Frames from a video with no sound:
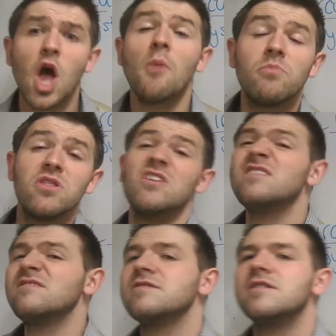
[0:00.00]
Blood
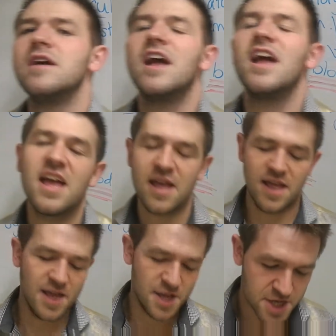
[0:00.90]

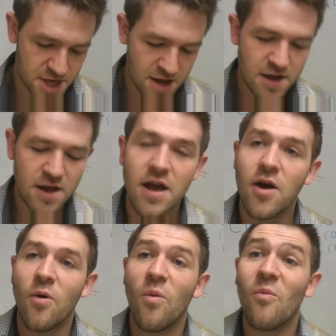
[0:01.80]
is
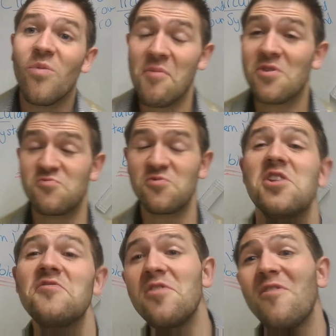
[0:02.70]
the most
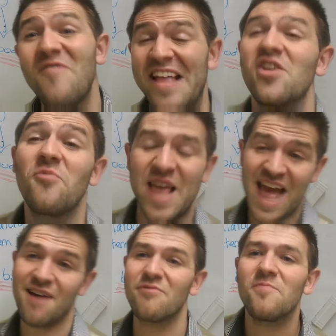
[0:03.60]
wonderful thing that we have.